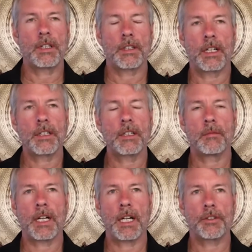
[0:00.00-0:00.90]
Then I can
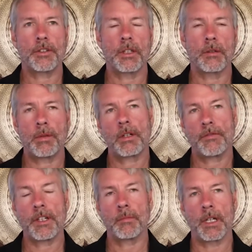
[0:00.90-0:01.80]
imagine the
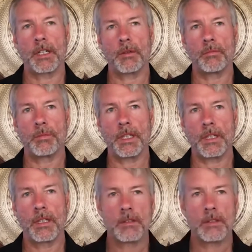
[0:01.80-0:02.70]
perfect money would
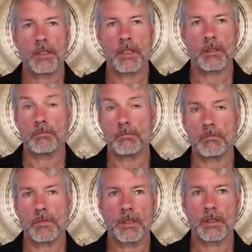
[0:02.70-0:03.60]
be,
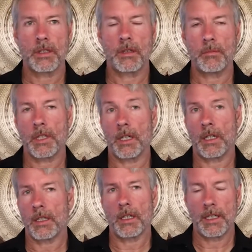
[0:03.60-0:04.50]
some
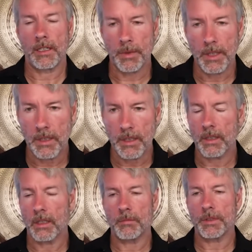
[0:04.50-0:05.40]
godlike being
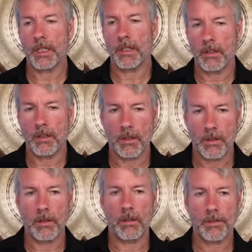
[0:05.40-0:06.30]
comes down on
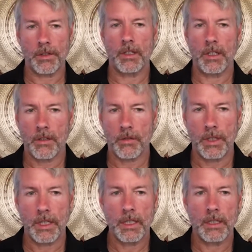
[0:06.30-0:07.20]
earth and they
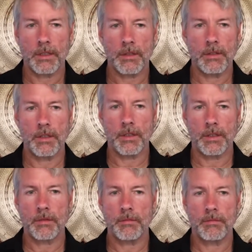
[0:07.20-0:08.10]
create
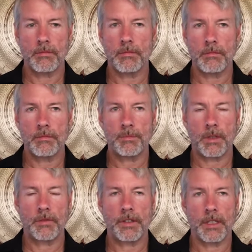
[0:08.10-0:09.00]
this
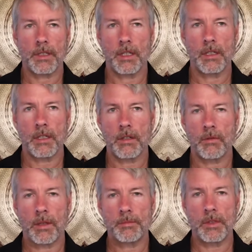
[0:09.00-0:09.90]
perfect,
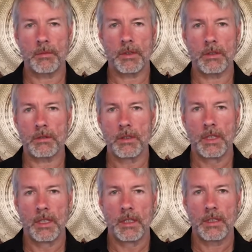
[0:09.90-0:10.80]
uncorruptible
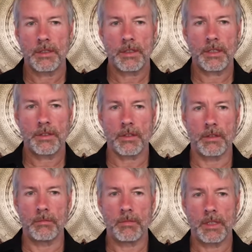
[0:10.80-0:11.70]

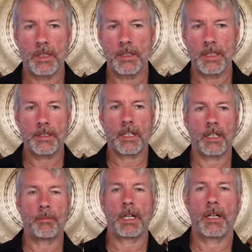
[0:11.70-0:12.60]
system, and they
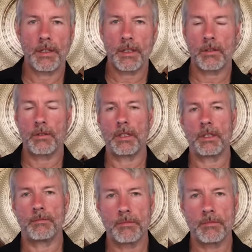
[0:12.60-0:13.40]
telepathically